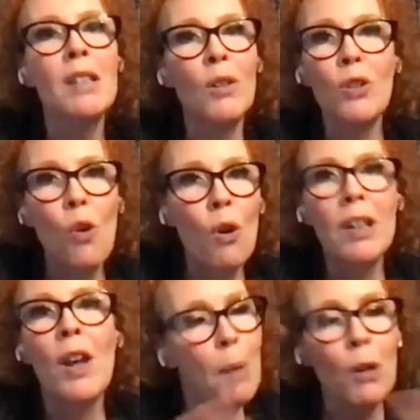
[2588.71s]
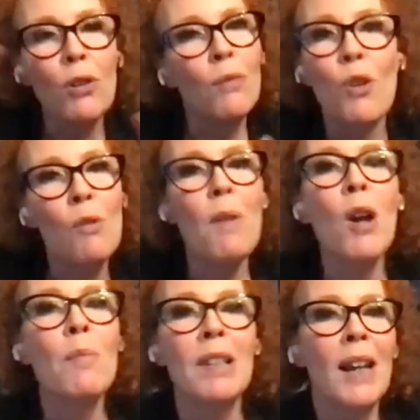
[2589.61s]
So both of your
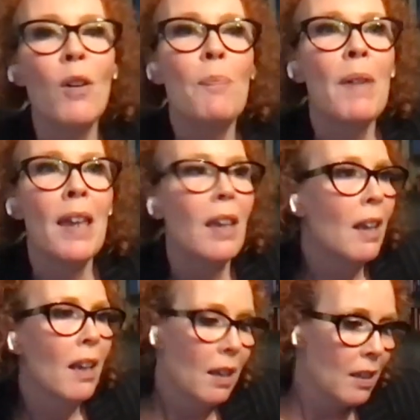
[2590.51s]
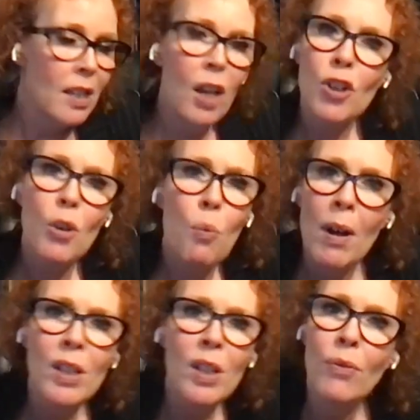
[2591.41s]
moments. That would be such a
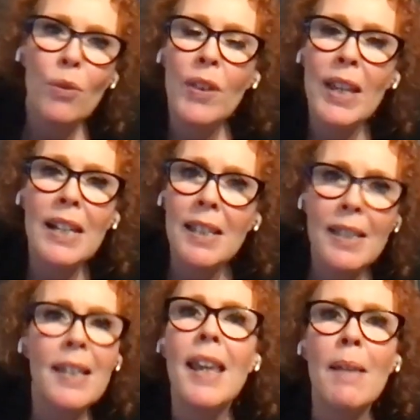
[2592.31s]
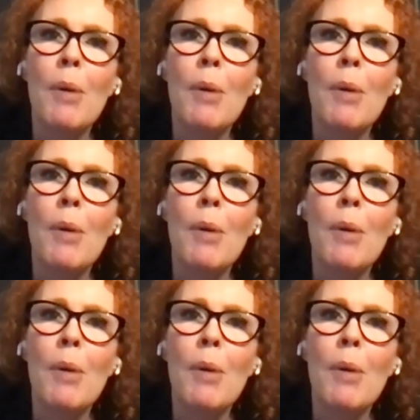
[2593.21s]
wonderful thing to see.